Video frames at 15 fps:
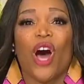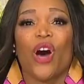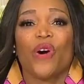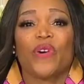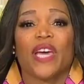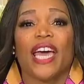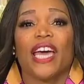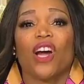
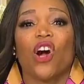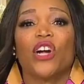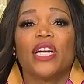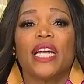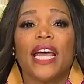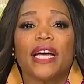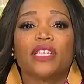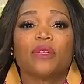Okay, our
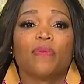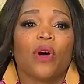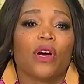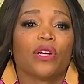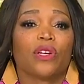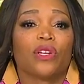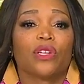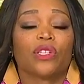next
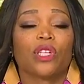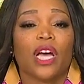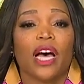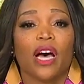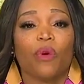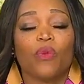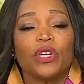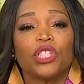models,
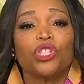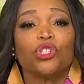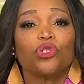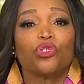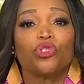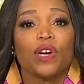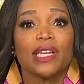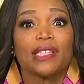uh, what did
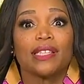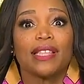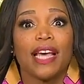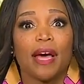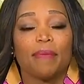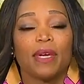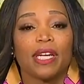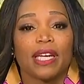you dress
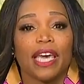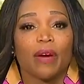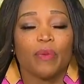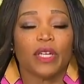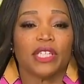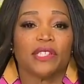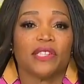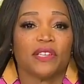them in? Can't
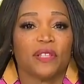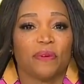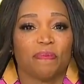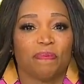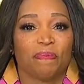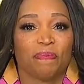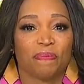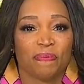wait to see them.